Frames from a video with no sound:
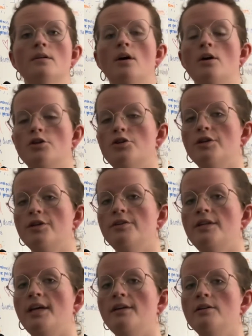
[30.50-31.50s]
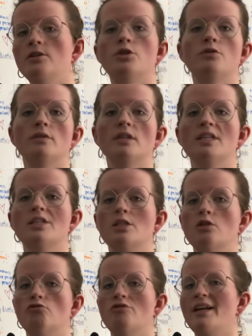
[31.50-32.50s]
are triggered then to release
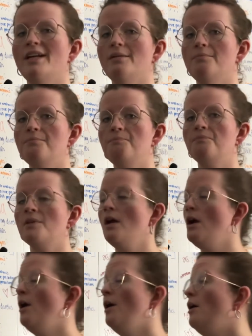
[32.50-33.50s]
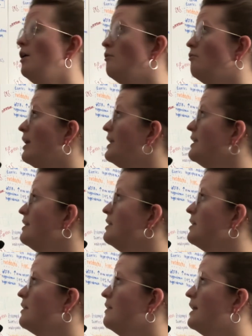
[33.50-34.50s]
renin. Renin
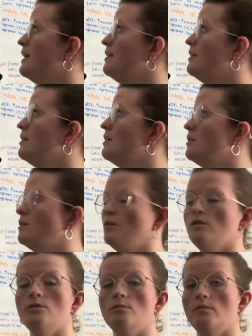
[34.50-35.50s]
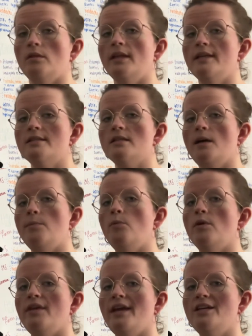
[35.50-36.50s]
then links up
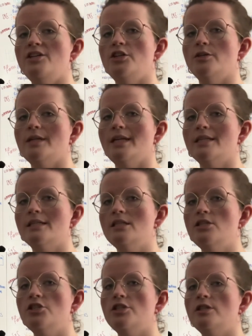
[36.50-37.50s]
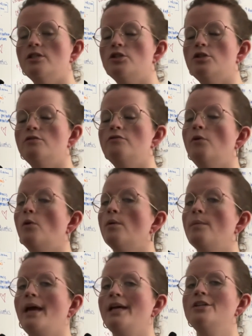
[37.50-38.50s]
with angiotensinogen to
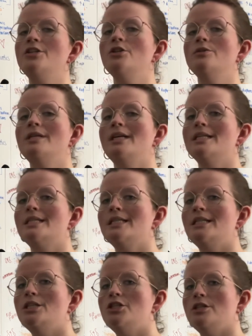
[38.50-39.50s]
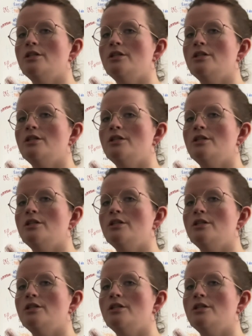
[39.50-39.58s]
form angiotensin